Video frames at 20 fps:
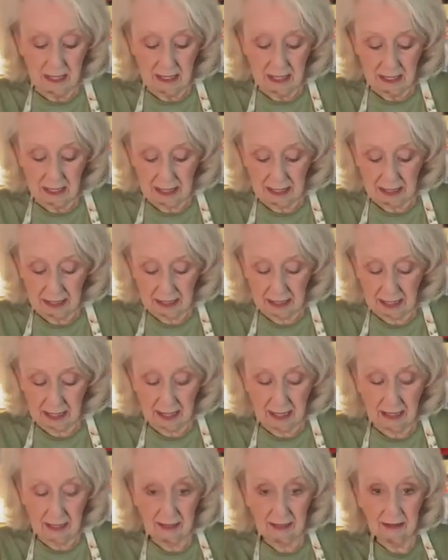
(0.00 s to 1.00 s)
Like
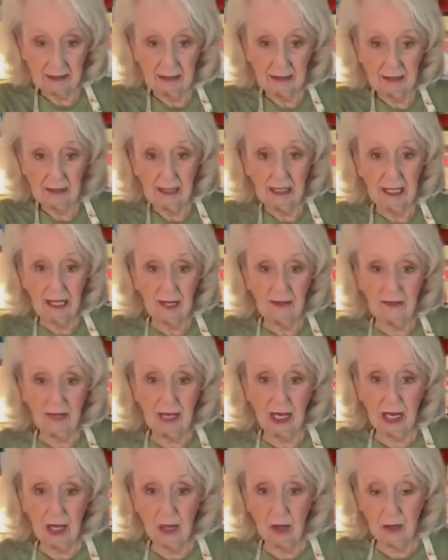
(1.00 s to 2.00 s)
that. And then I
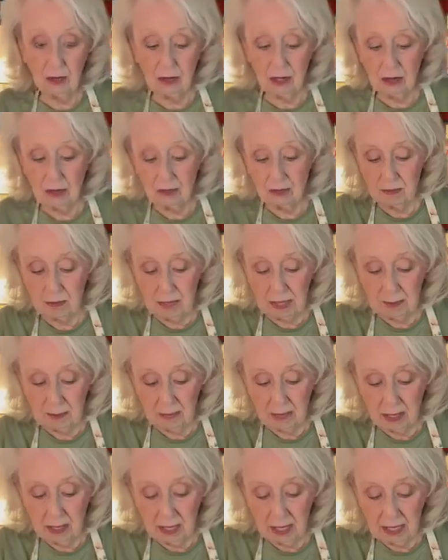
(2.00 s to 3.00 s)
hold it over my
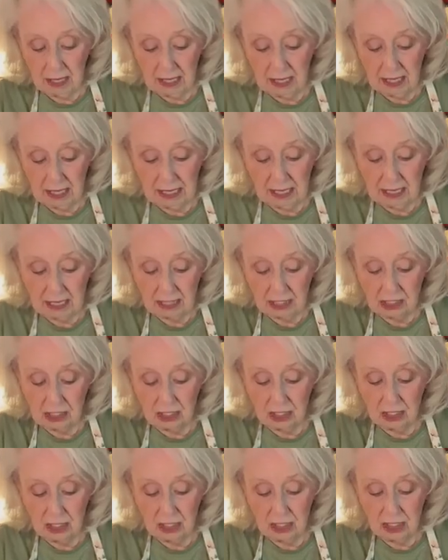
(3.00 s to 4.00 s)
pot and I just
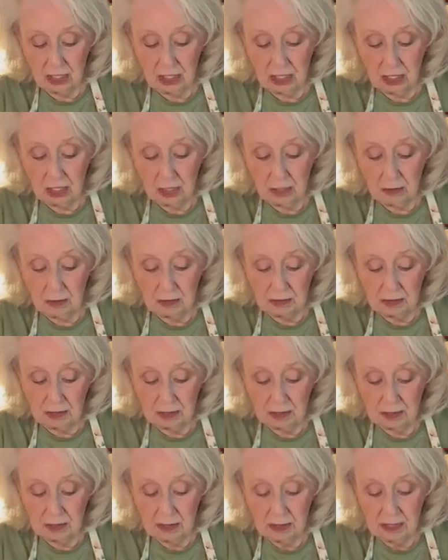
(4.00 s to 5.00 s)
cut it in
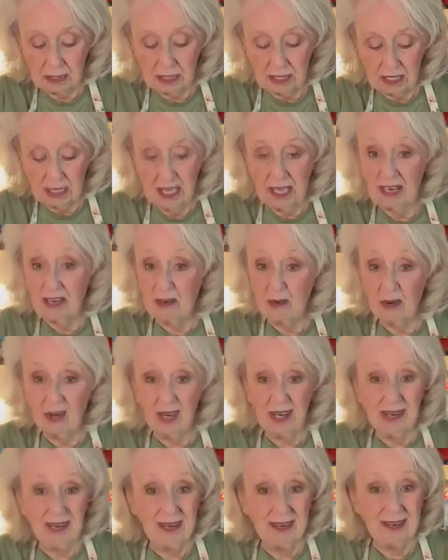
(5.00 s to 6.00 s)
cubes. And it
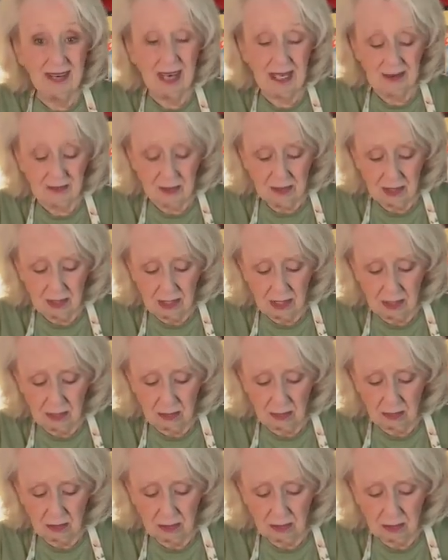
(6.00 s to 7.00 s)
really doesn't take very long.